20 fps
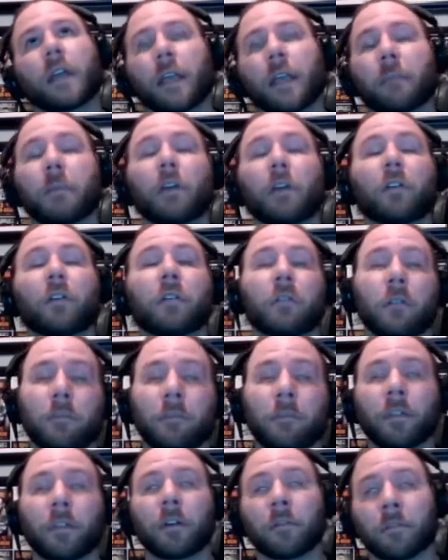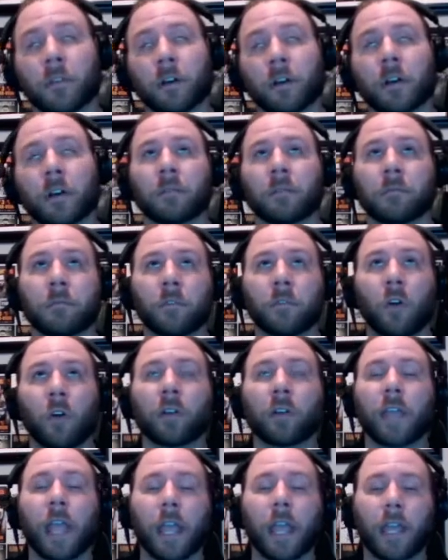Miro, the
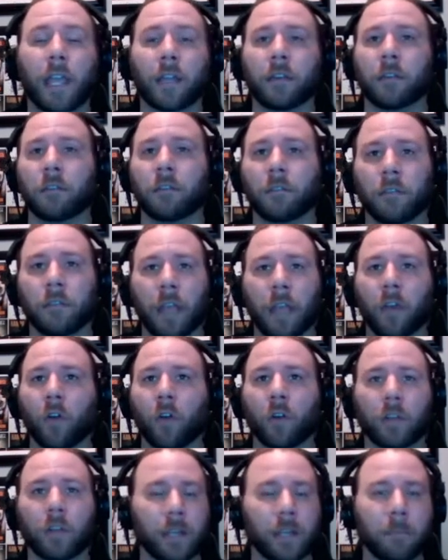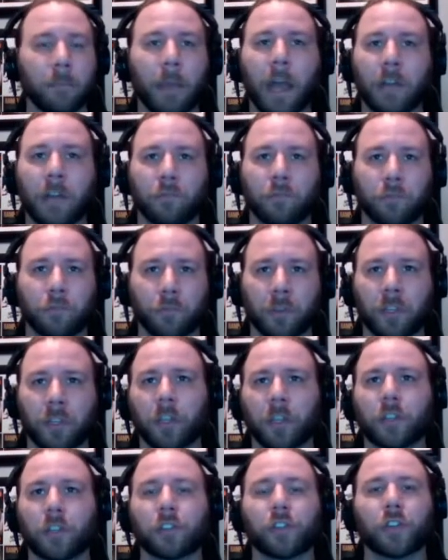Arcade Anarchy match was really
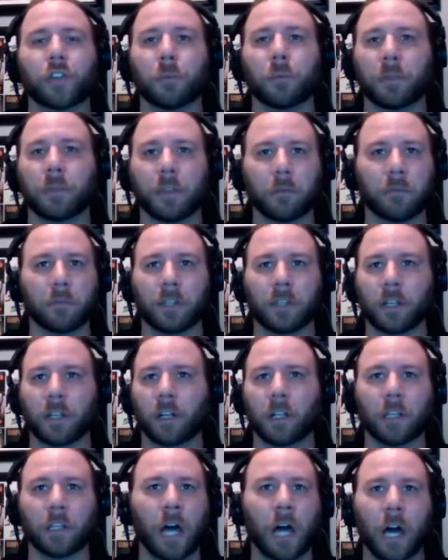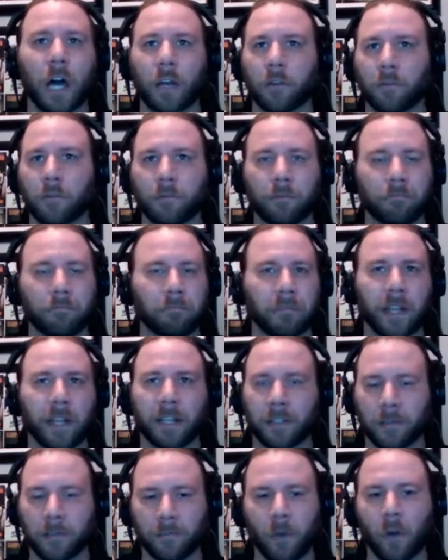good too, but there was like a lot of
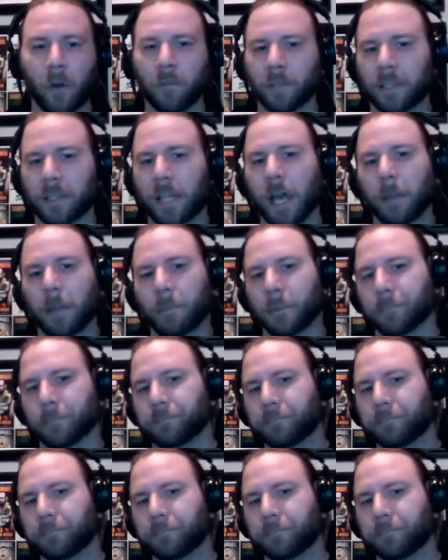things involved with that, but